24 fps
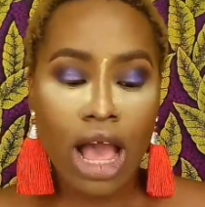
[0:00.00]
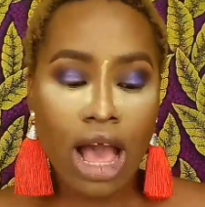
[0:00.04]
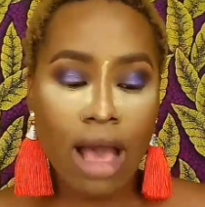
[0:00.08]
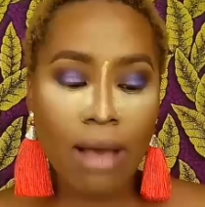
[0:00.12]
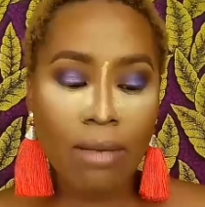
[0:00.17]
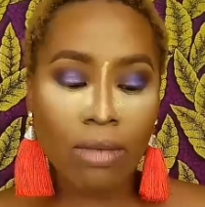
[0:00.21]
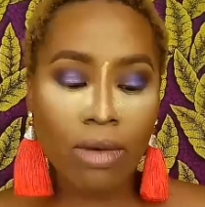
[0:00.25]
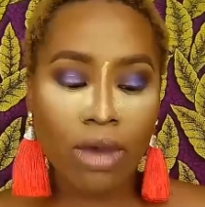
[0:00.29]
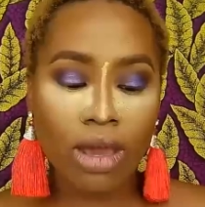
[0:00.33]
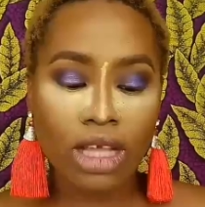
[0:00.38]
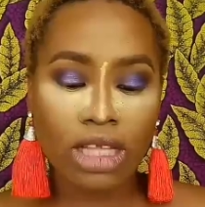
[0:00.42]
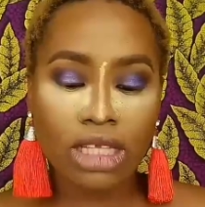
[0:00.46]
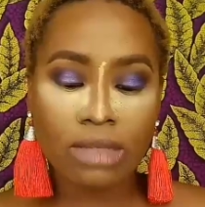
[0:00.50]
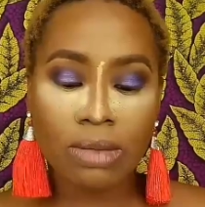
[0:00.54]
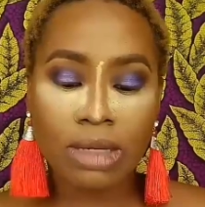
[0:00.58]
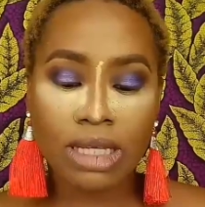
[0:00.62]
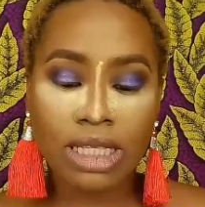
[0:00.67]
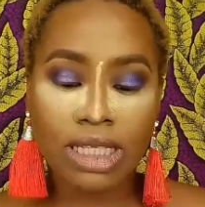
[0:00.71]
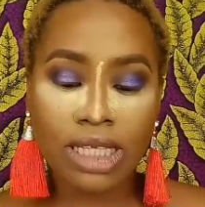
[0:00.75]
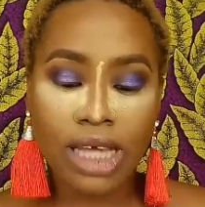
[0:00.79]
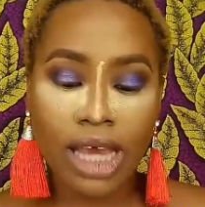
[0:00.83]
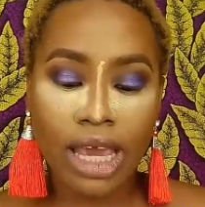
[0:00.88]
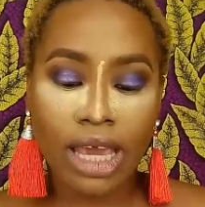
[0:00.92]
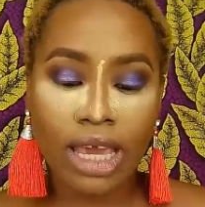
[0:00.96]
I'm going to
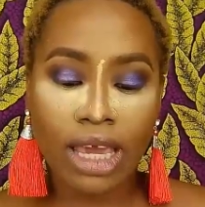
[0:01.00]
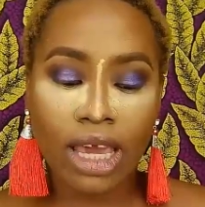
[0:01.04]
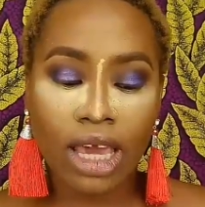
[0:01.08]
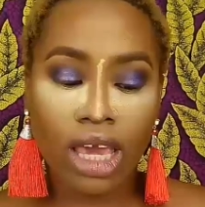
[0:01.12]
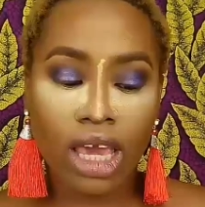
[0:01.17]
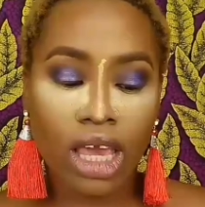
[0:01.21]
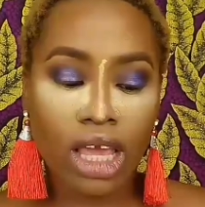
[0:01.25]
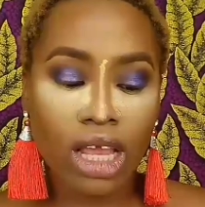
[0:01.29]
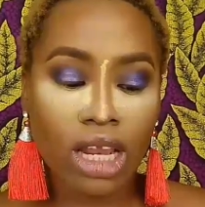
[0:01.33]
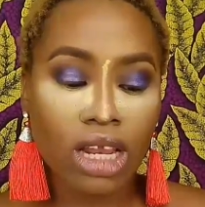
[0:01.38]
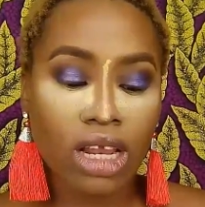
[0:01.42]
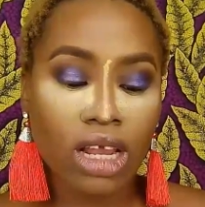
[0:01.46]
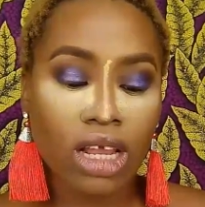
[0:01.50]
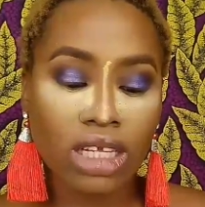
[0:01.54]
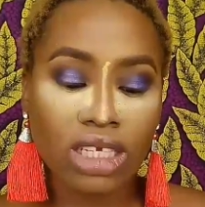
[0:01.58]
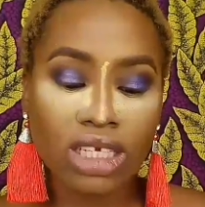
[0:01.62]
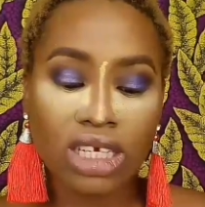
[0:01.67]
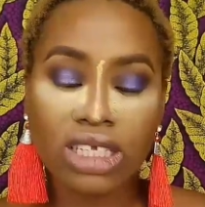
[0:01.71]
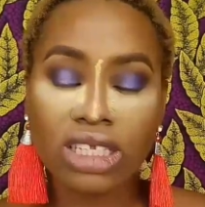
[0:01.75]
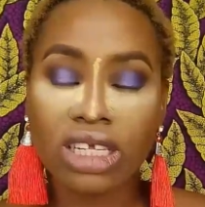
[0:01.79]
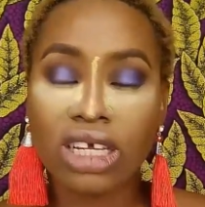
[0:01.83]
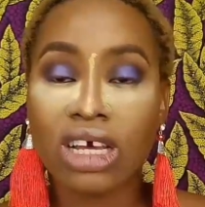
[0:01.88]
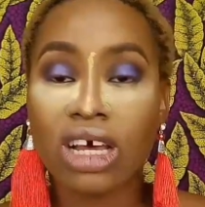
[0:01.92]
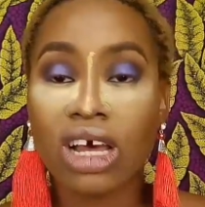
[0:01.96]
be taking
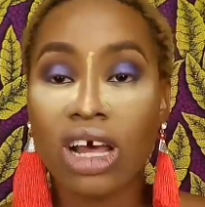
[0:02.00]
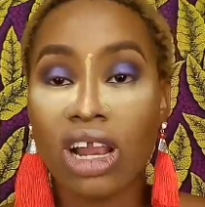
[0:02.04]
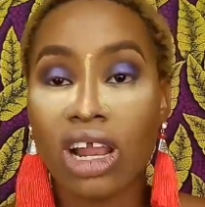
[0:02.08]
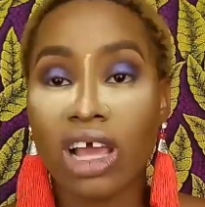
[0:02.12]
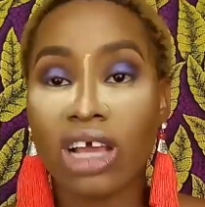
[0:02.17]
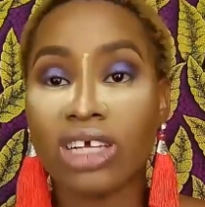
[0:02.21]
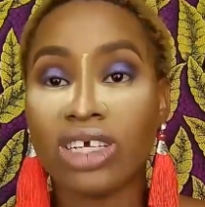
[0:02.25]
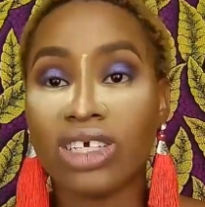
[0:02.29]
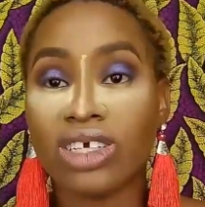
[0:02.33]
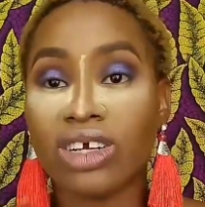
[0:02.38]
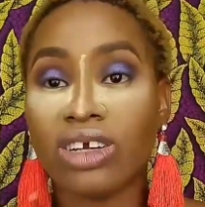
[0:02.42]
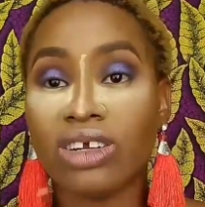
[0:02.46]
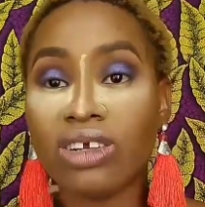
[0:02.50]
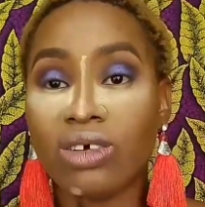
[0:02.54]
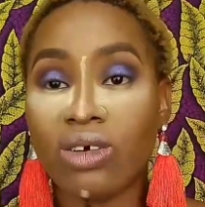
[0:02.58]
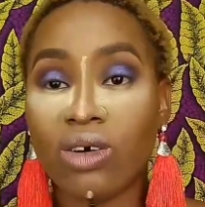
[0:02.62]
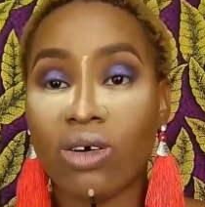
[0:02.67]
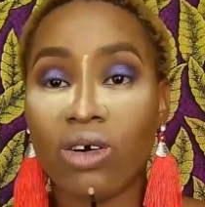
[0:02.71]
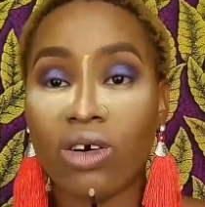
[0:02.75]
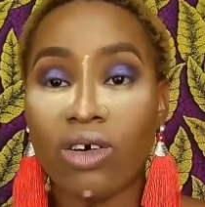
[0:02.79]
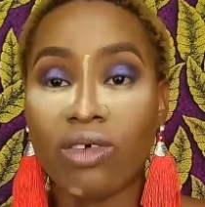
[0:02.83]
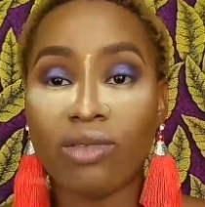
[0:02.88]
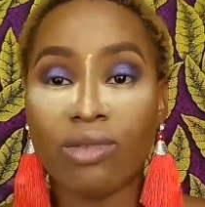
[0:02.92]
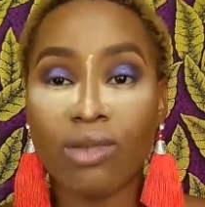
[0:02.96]
just a collection
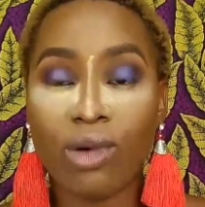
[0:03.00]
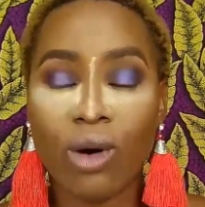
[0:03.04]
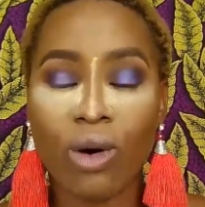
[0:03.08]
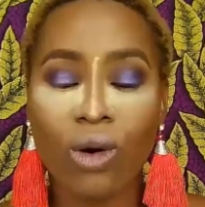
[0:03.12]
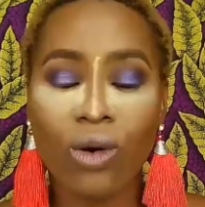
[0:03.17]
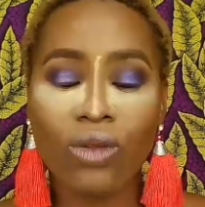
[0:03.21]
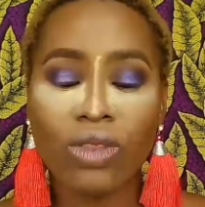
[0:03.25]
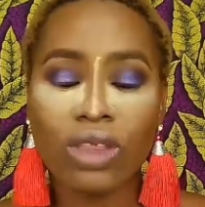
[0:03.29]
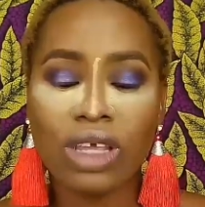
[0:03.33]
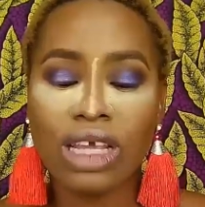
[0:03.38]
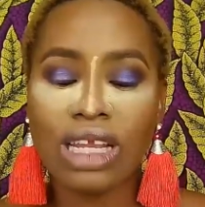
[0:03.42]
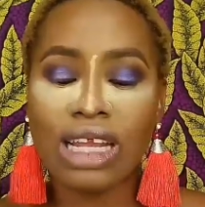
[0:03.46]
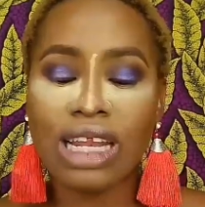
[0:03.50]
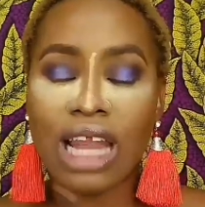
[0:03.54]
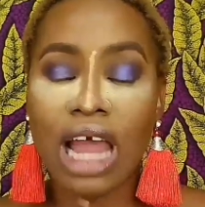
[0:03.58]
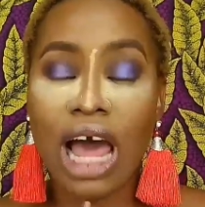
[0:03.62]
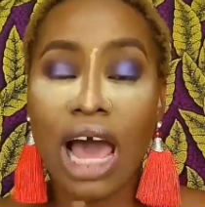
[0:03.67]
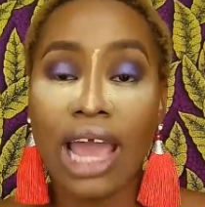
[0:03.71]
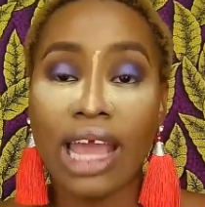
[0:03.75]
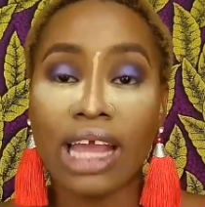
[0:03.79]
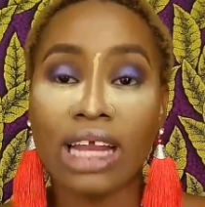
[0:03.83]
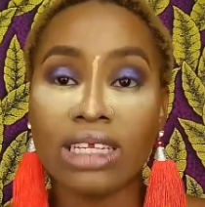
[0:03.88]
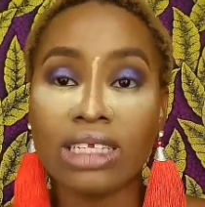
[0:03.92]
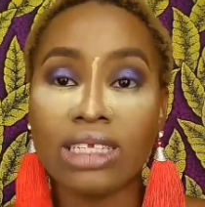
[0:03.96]
of all the
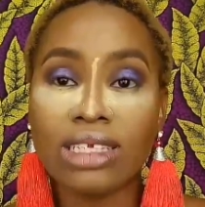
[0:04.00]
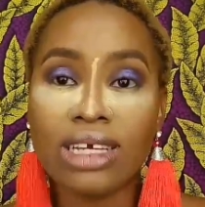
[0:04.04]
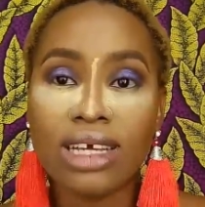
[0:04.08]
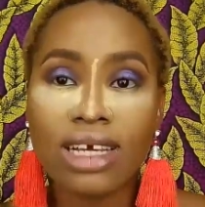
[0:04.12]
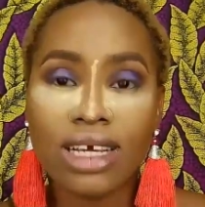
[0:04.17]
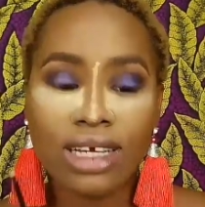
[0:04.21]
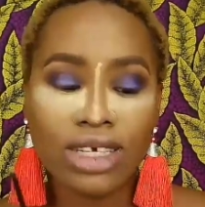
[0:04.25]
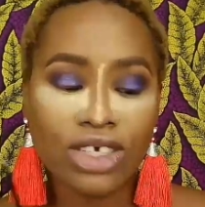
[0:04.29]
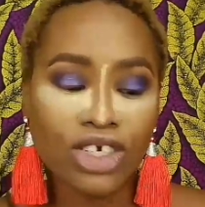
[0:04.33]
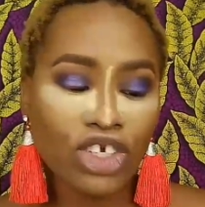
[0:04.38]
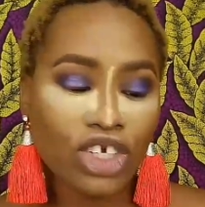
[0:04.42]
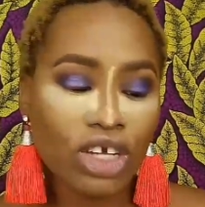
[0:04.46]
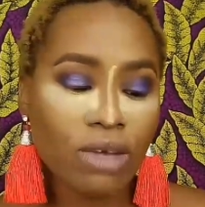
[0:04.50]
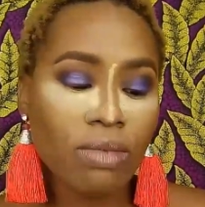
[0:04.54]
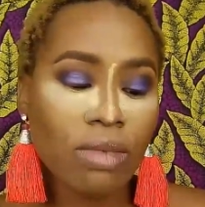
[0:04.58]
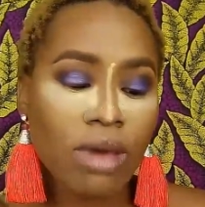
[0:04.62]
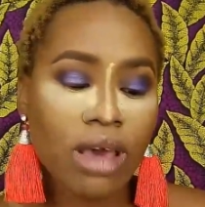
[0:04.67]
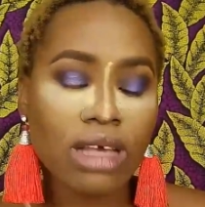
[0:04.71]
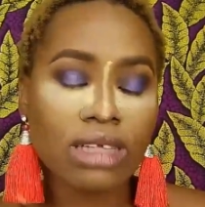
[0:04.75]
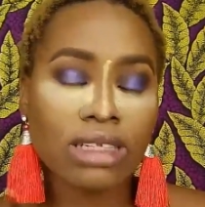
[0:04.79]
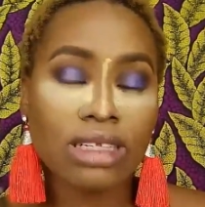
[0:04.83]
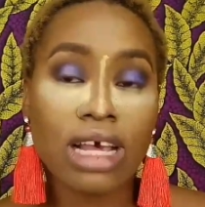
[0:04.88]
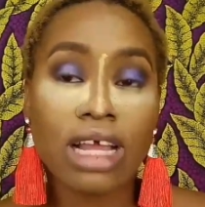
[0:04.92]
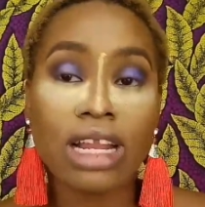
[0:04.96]
light
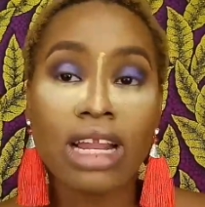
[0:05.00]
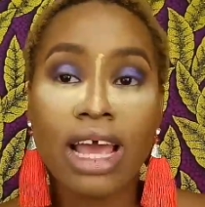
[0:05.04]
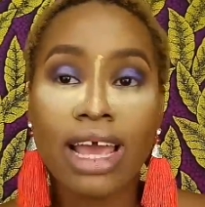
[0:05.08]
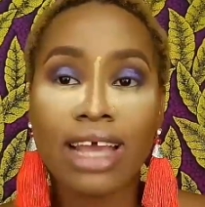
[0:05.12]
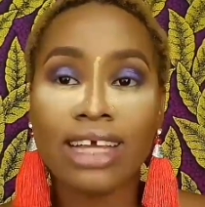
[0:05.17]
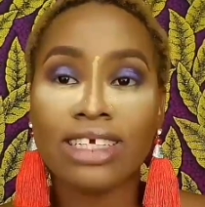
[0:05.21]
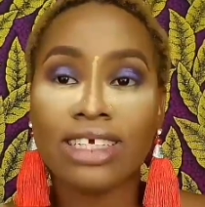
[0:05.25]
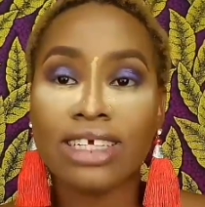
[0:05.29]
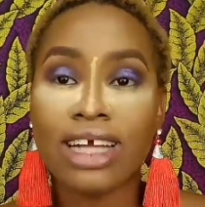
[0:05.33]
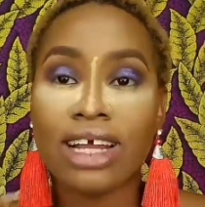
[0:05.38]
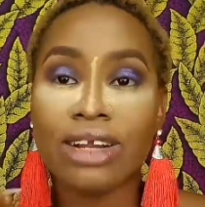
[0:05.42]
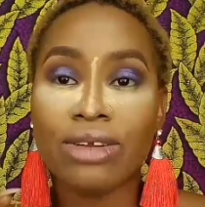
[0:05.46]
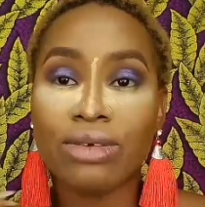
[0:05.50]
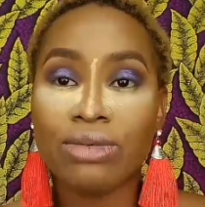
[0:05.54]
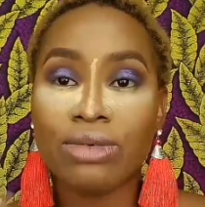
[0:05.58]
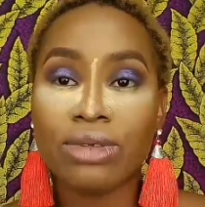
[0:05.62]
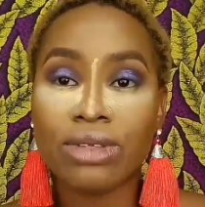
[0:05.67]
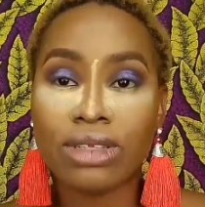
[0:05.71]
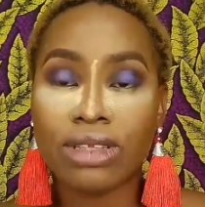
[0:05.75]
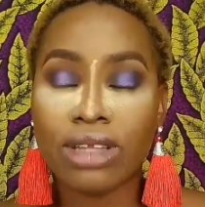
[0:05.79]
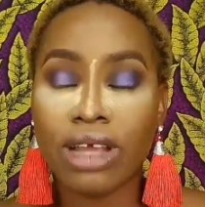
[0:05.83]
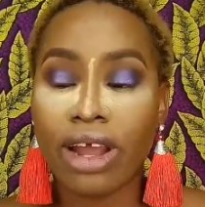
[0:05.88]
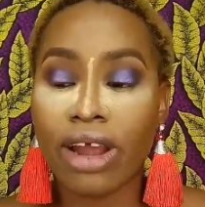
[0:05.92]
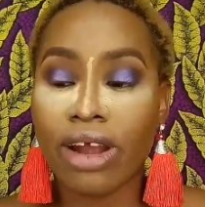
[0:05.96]
shimmers and
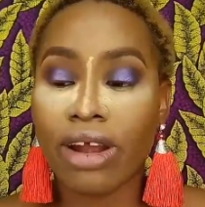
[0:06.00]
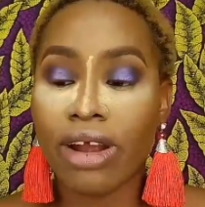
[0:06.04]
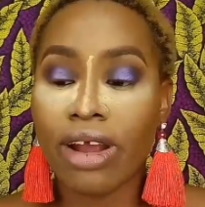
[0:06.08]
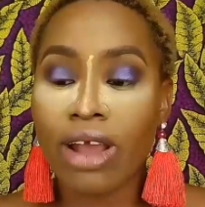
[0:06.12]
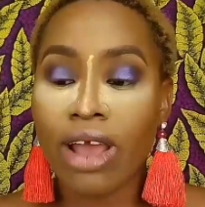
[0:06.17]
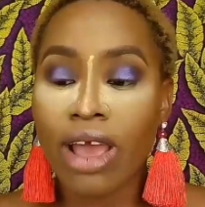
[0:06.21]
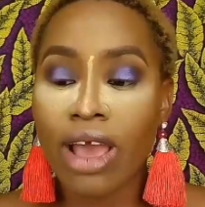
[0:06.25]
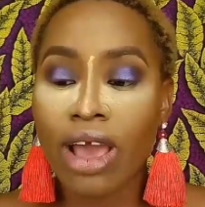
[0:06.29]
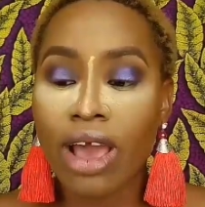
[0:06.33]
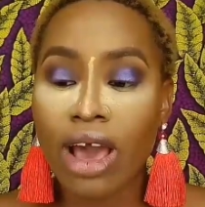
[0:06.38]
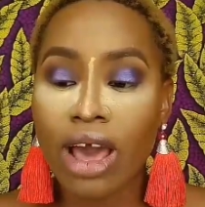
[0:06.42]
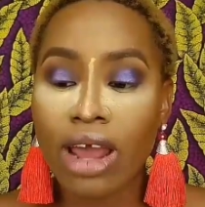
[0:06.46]
eyeshadows there,